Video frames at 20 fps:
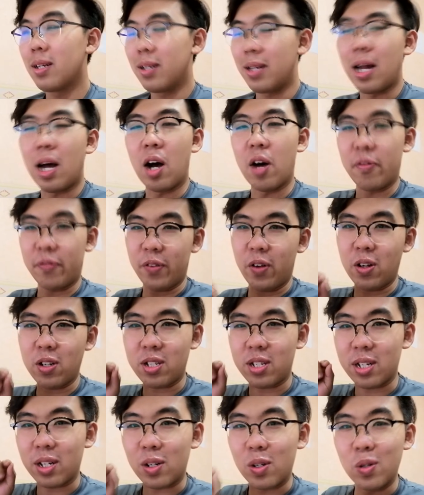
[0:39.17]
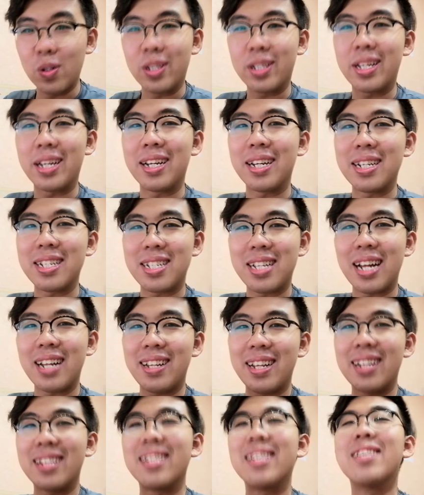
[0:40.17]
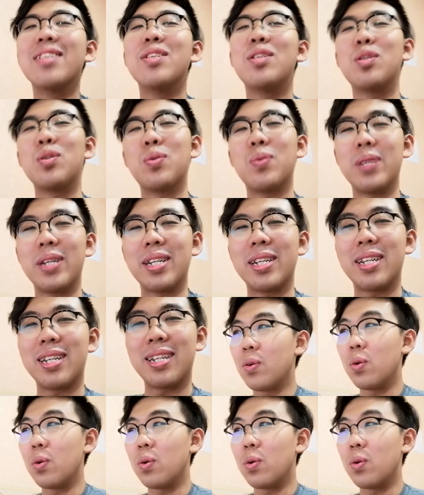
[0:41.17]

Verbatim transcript: Now of course the good thing is that they didn't do it.